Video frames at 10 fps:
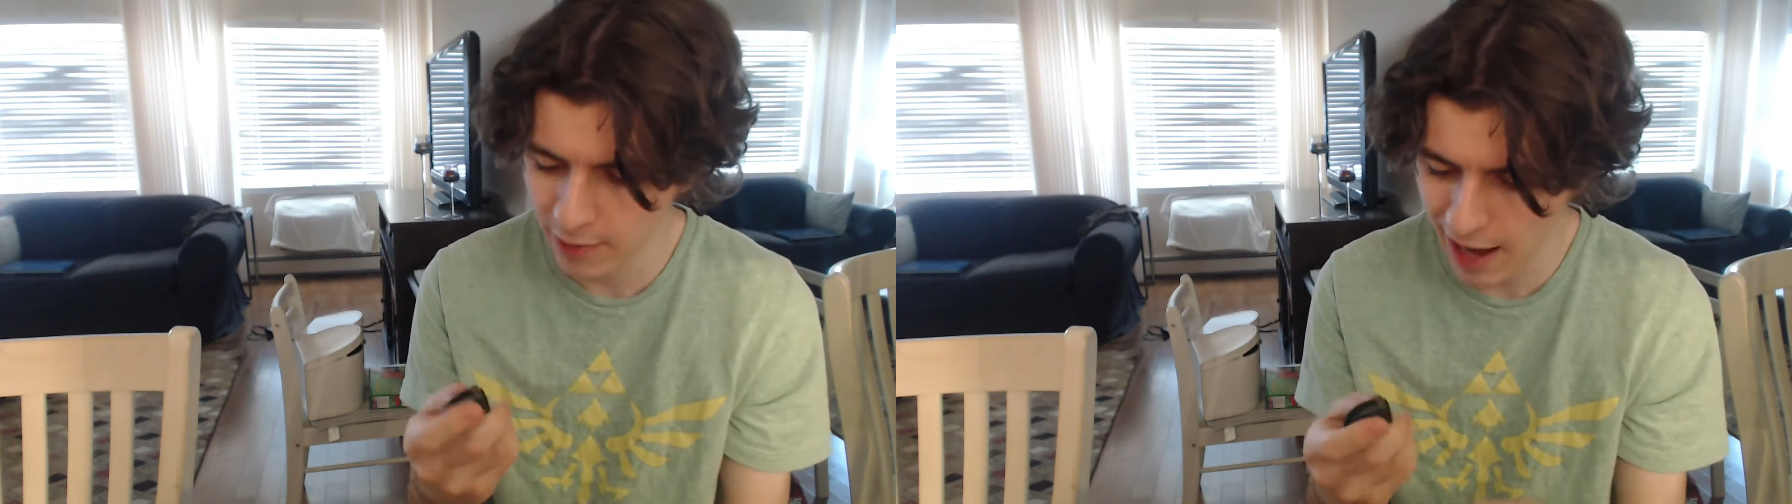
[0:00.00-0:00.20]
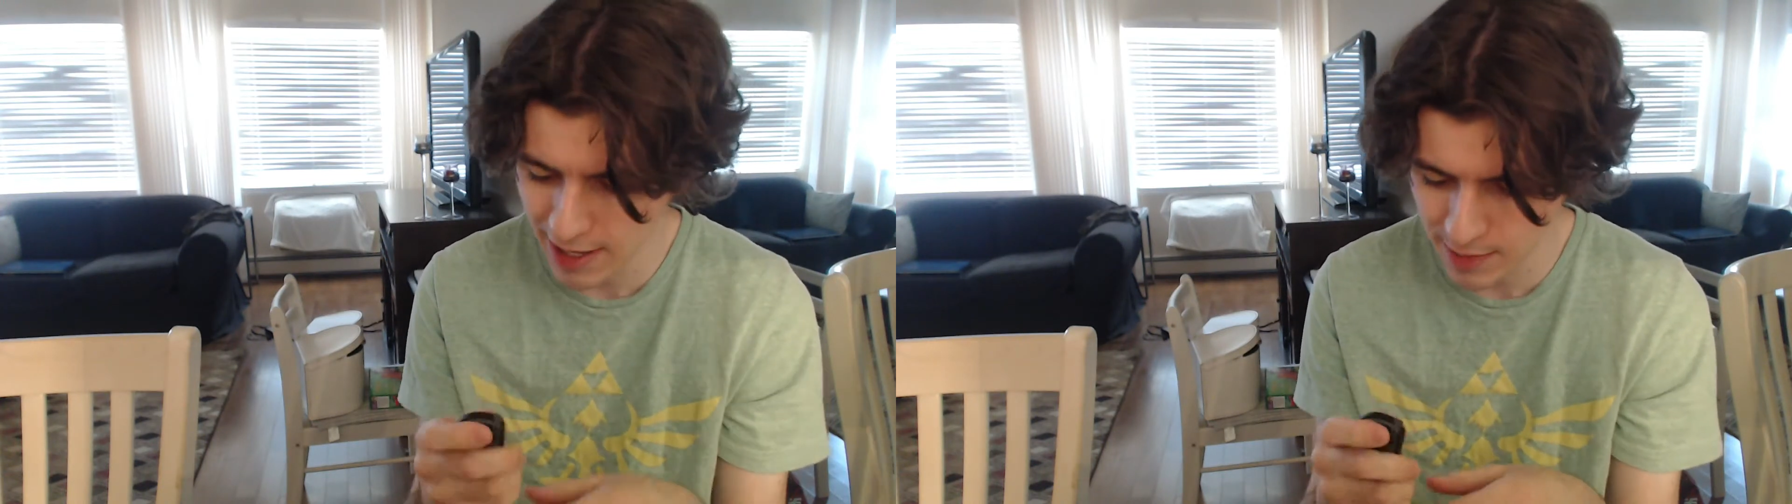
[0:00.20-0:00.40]

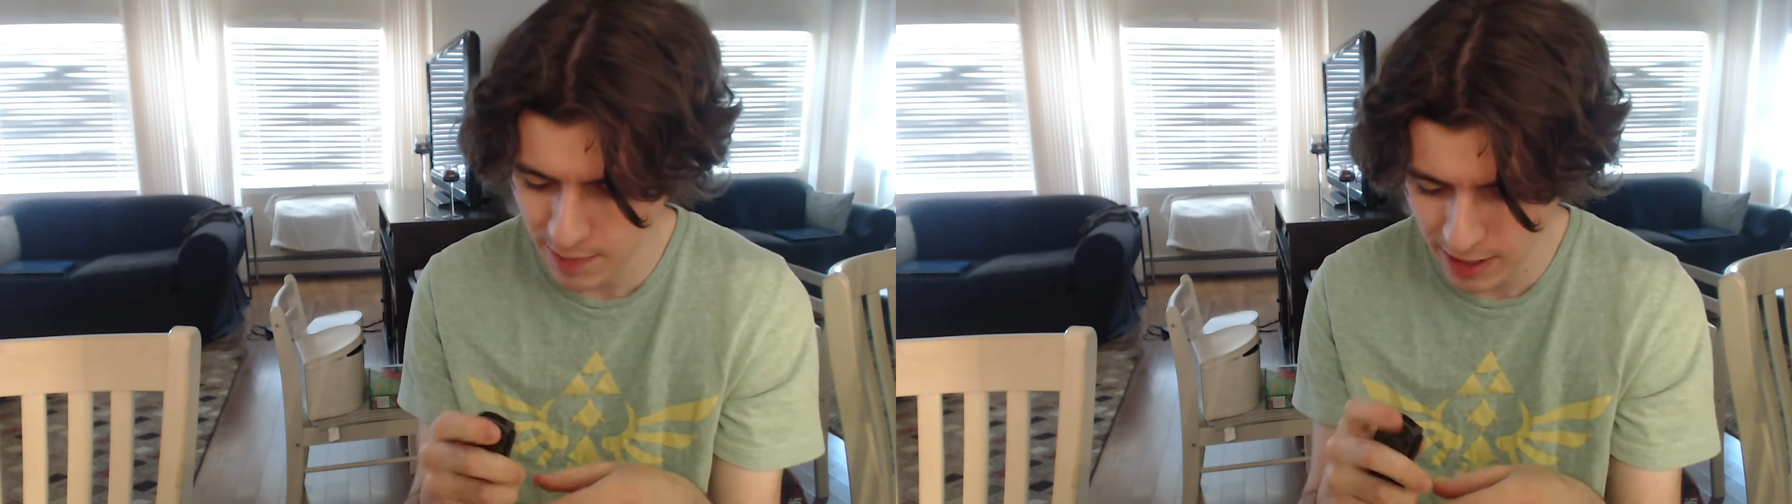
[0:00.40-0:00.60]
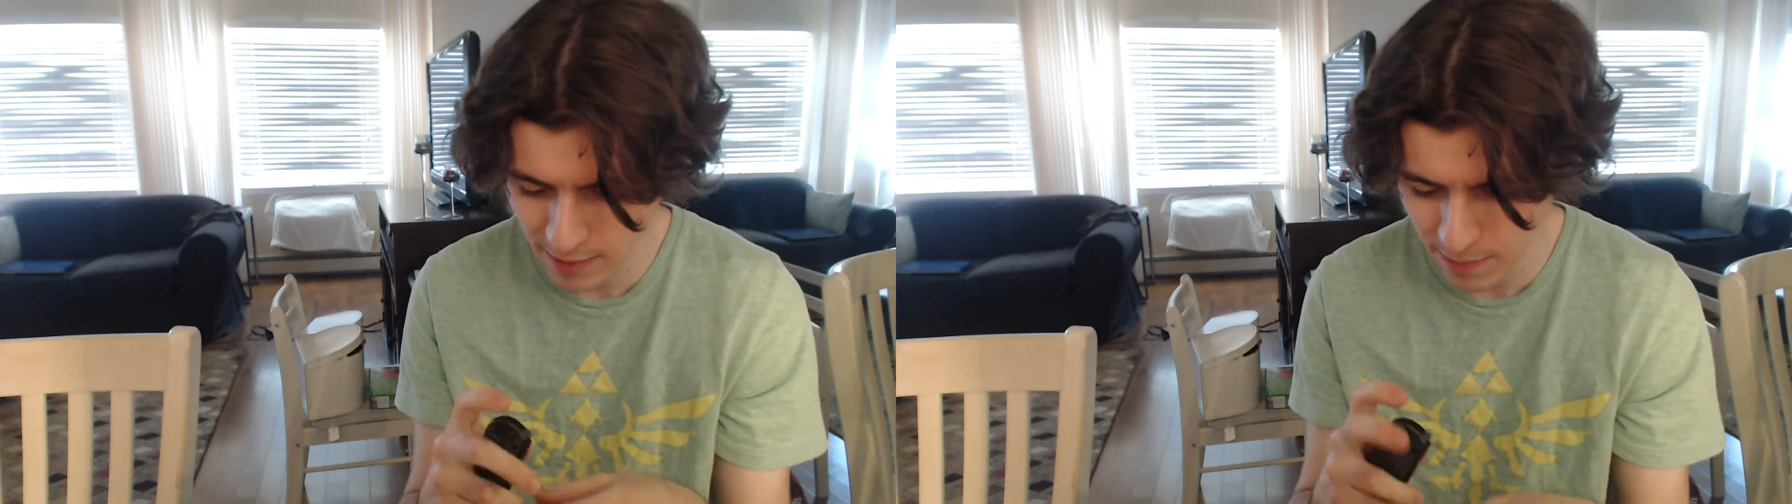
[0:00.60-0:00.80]
As
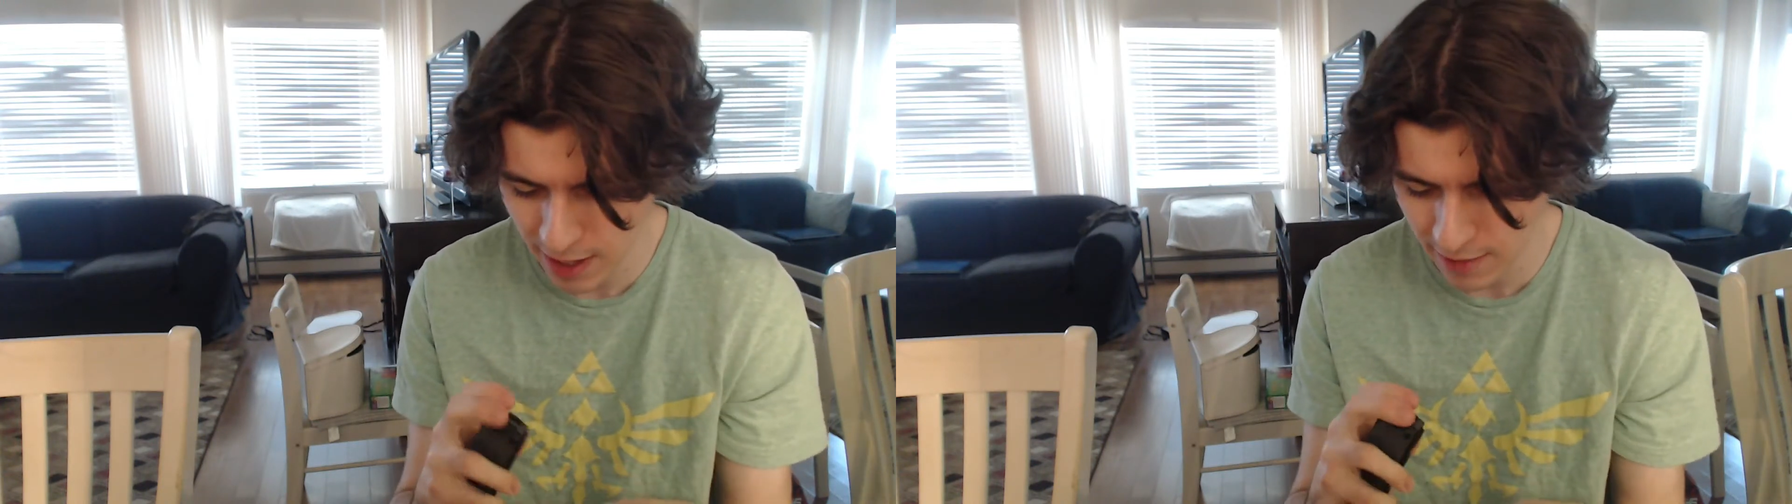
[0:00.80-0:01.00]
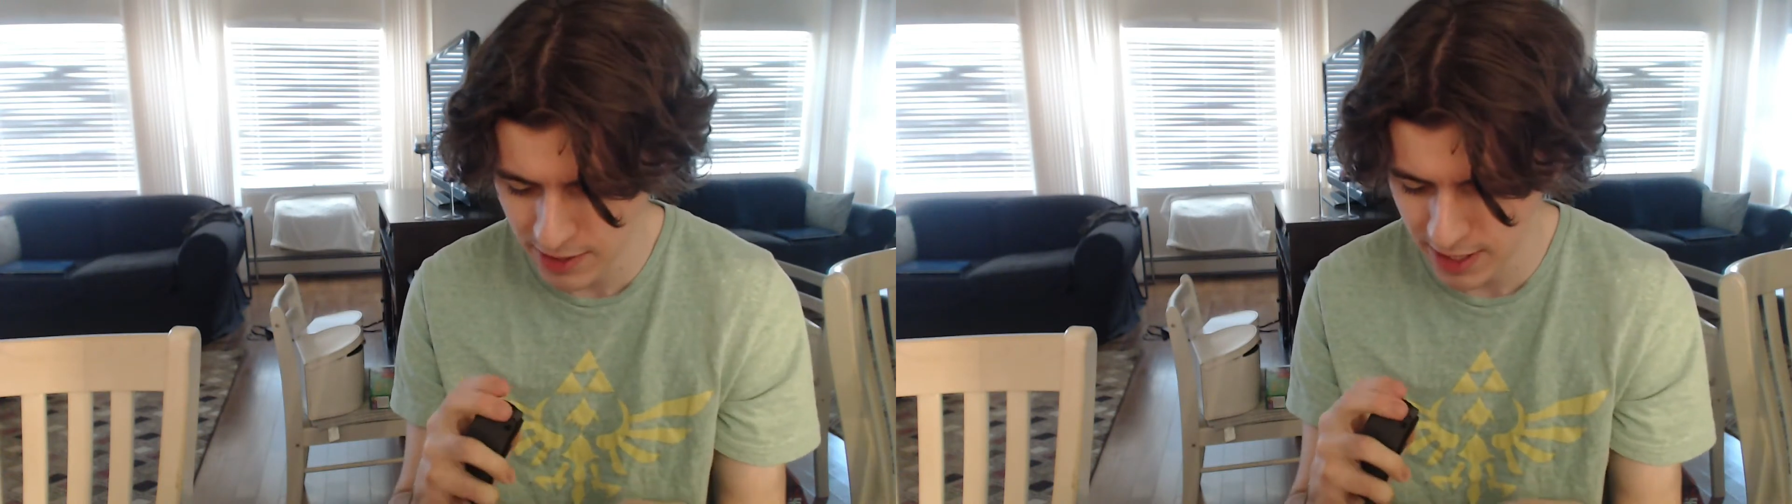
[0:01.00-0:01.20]
many
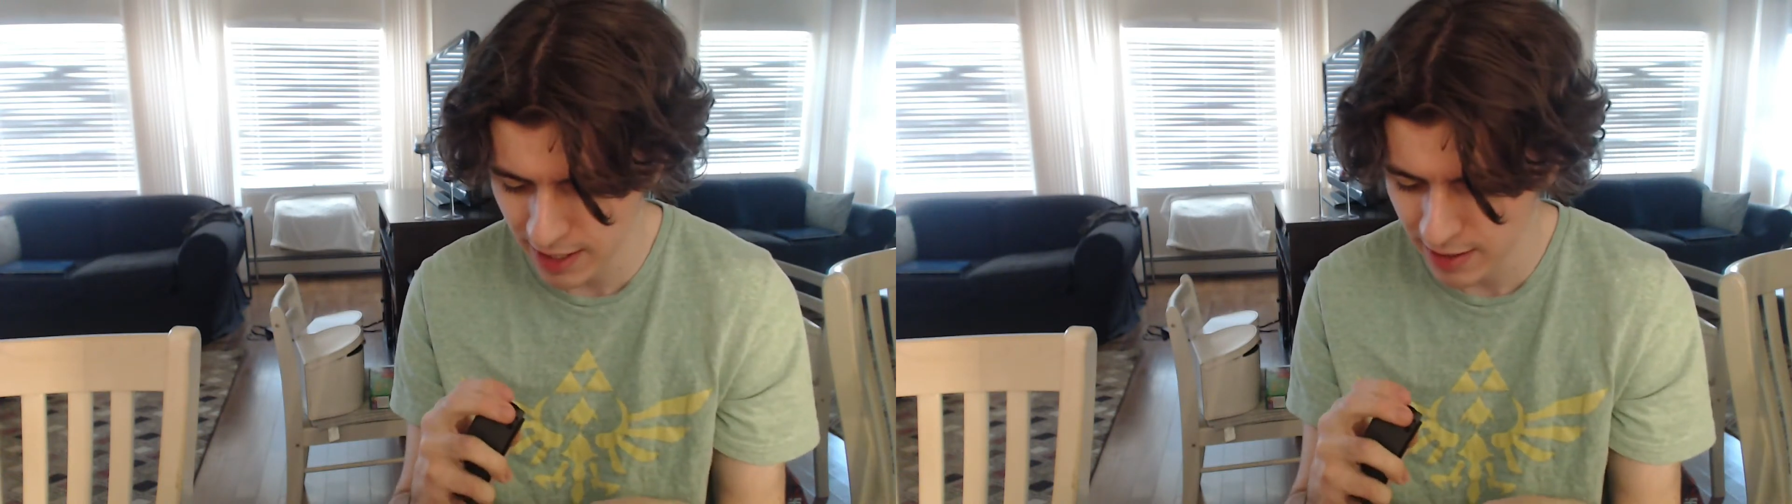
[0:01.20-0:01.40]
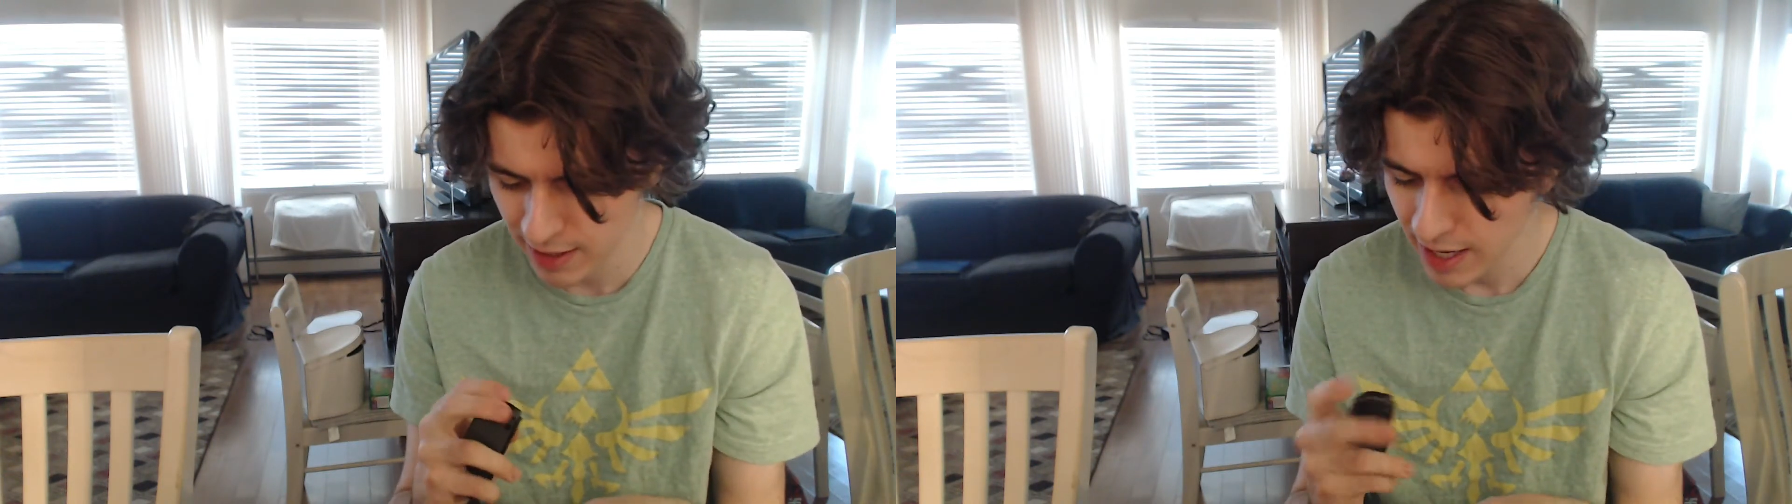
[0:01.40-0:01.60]
have
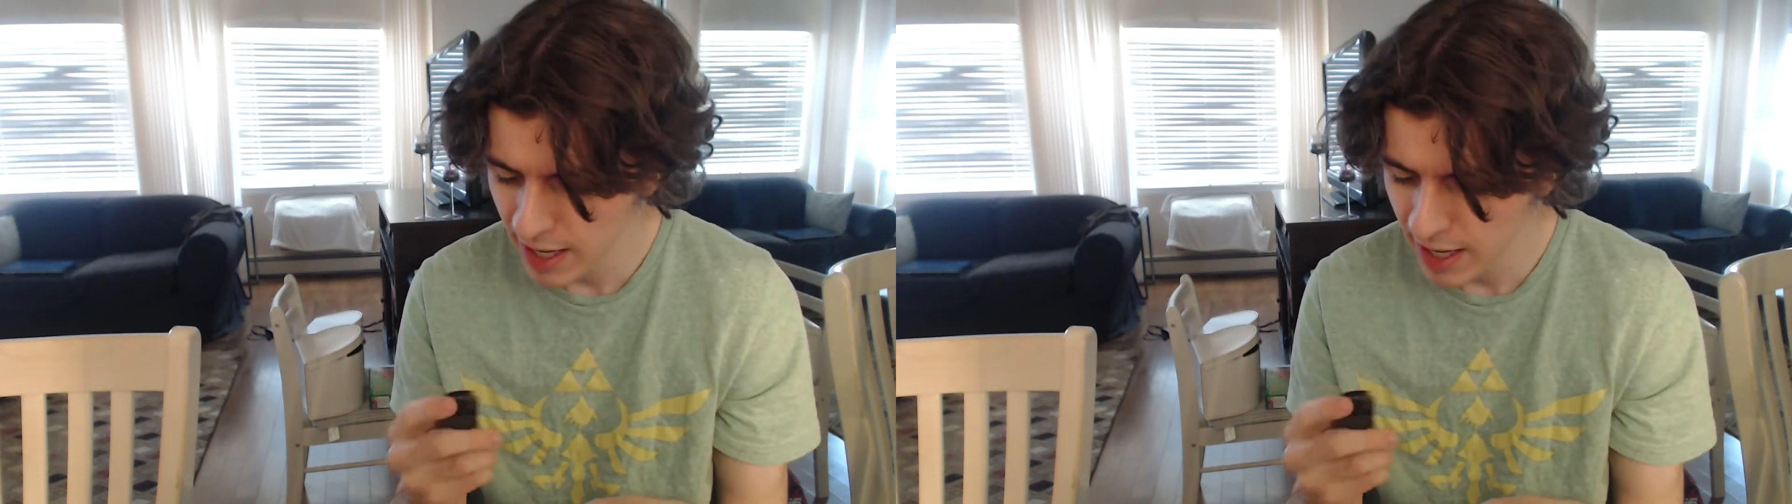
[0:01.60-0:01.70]
said,